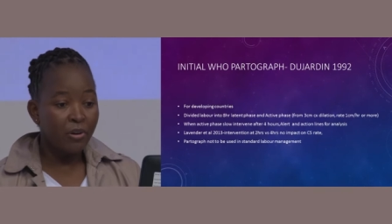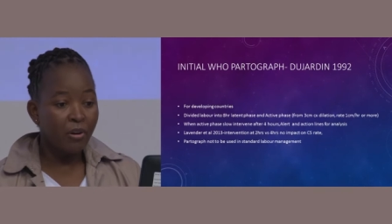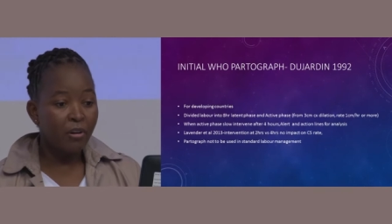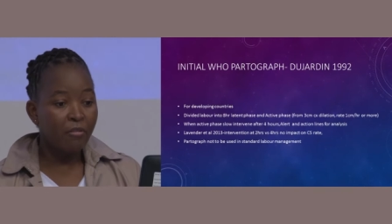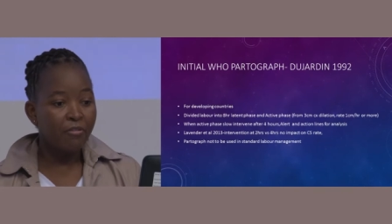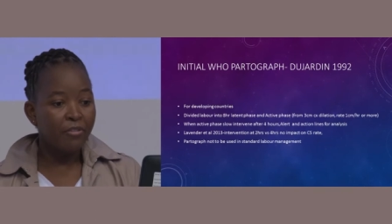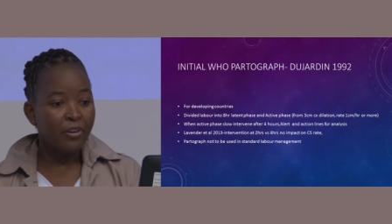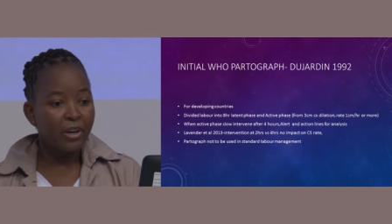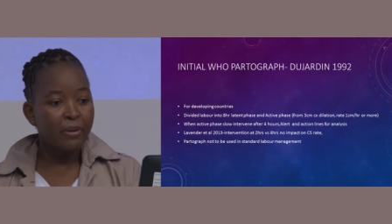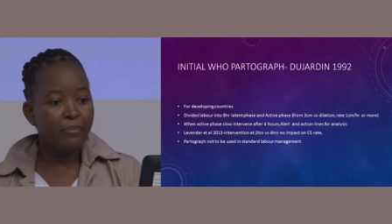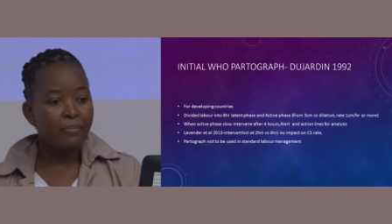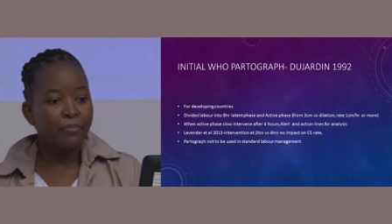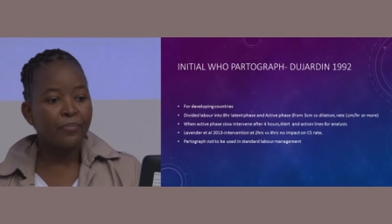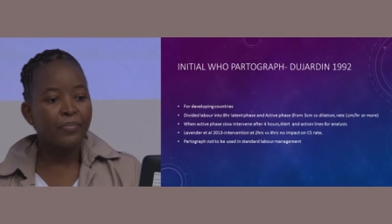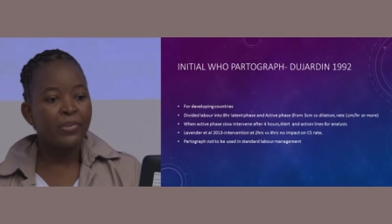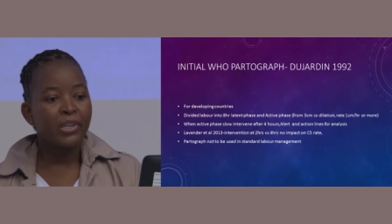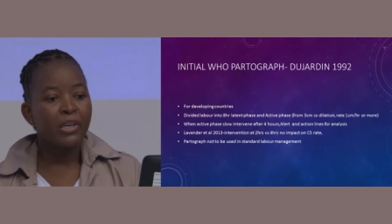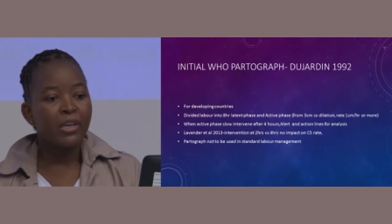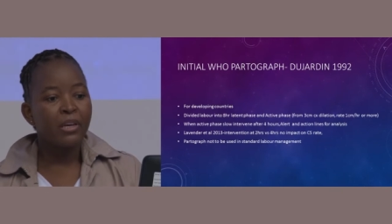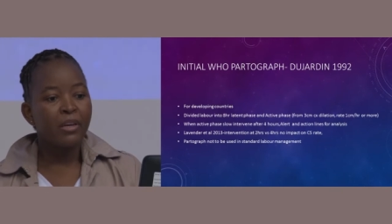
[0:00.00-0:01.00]
of um,
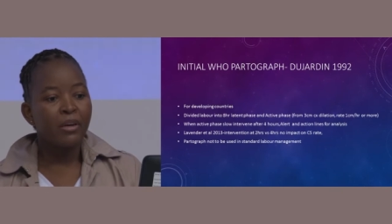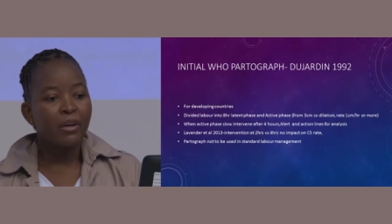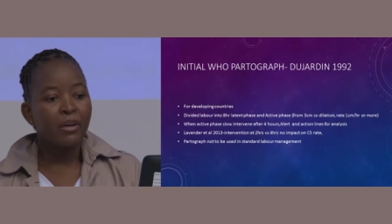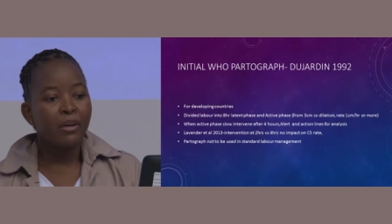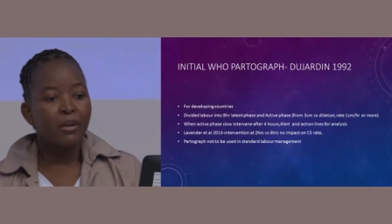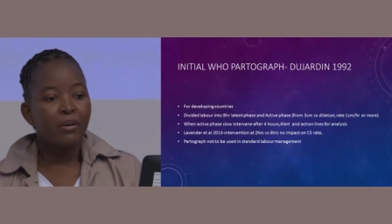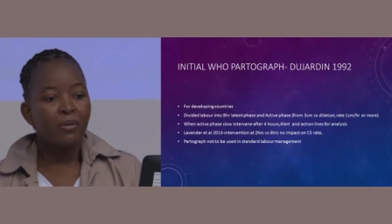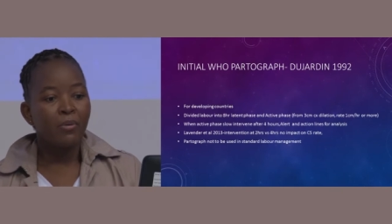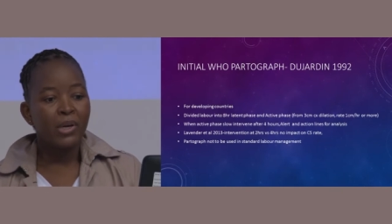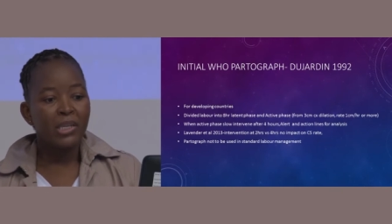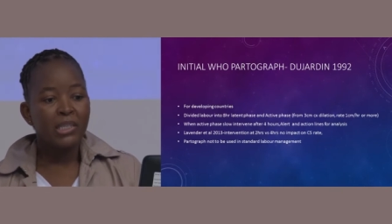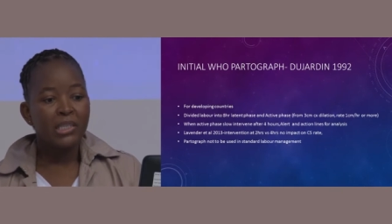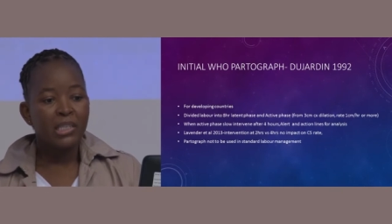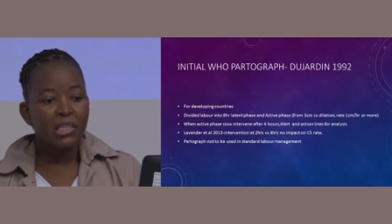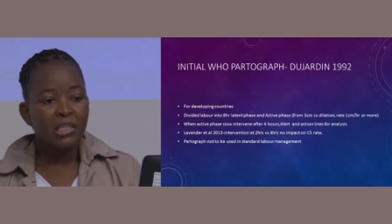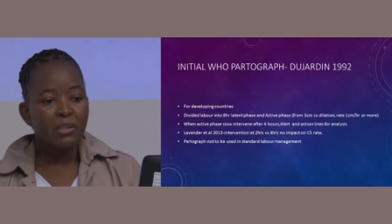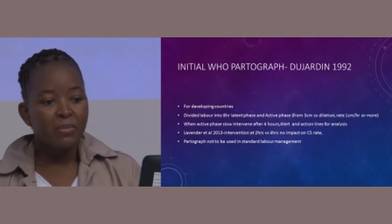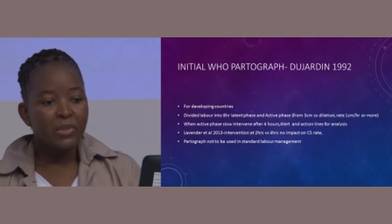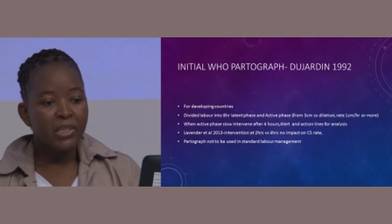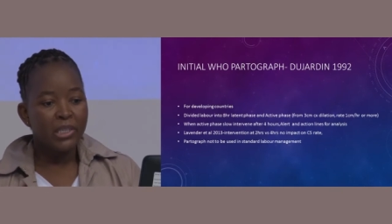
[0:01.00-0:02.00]
one
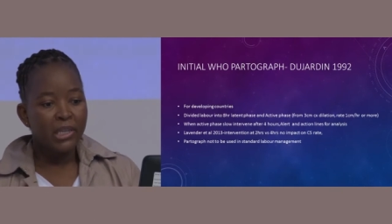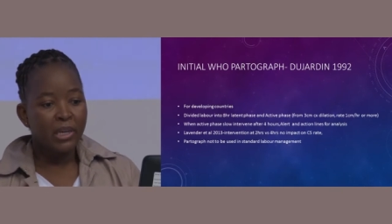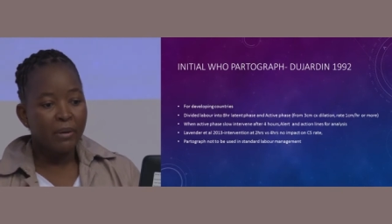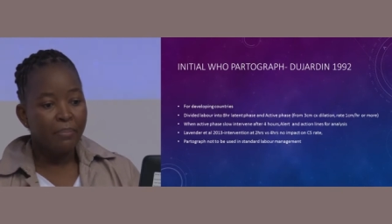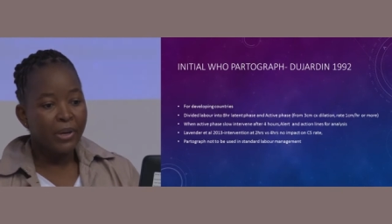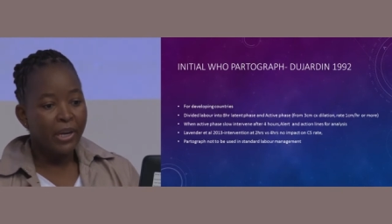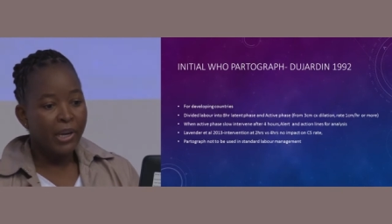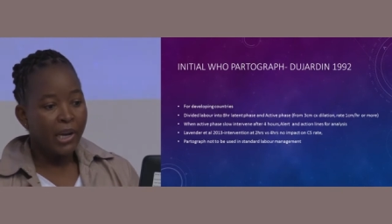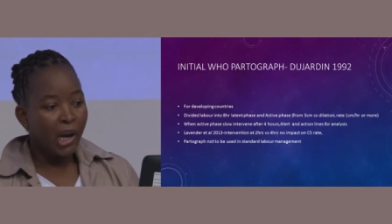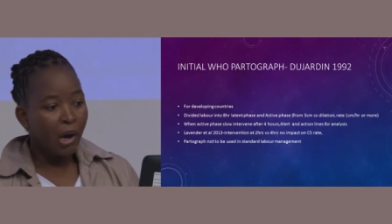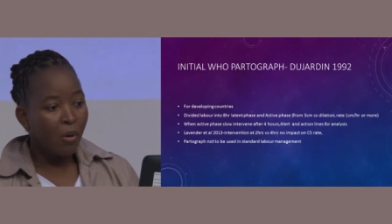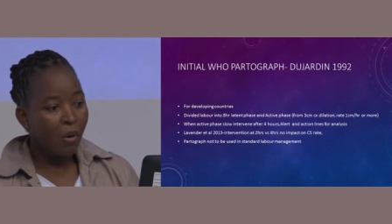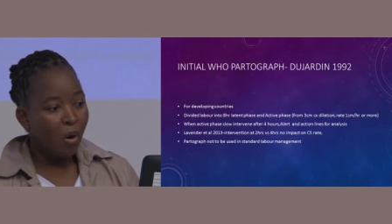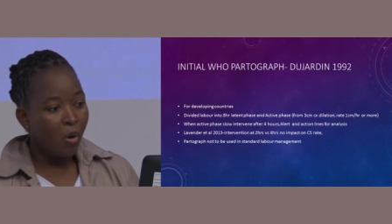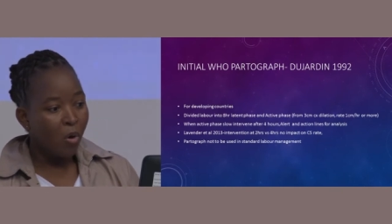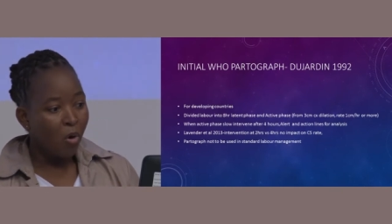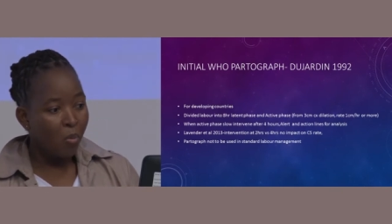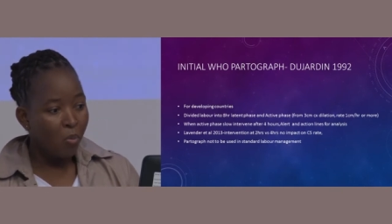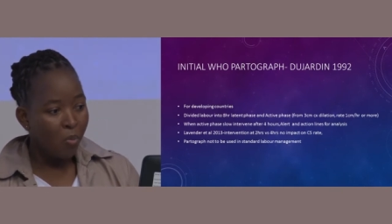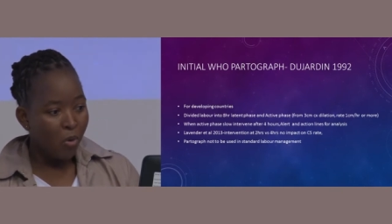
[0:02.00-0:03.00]
centimeter per hour
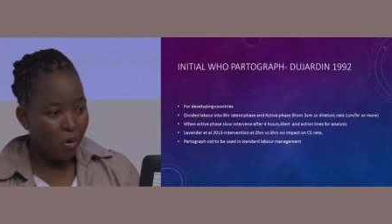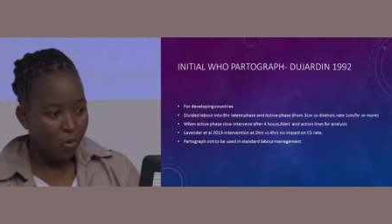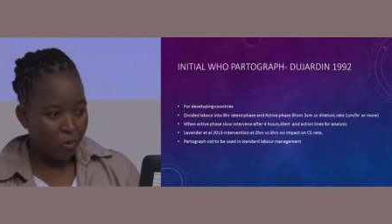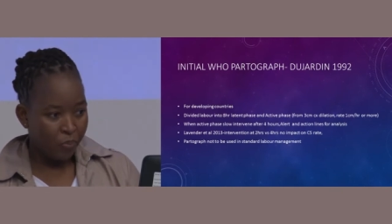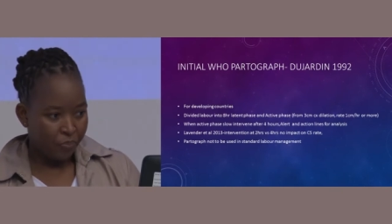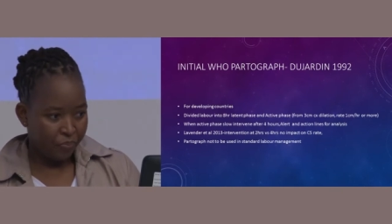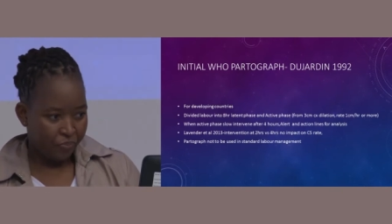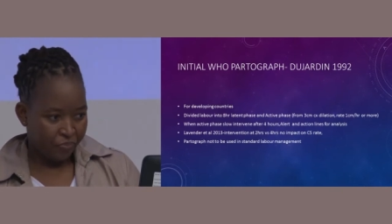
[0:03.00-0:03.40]
or more.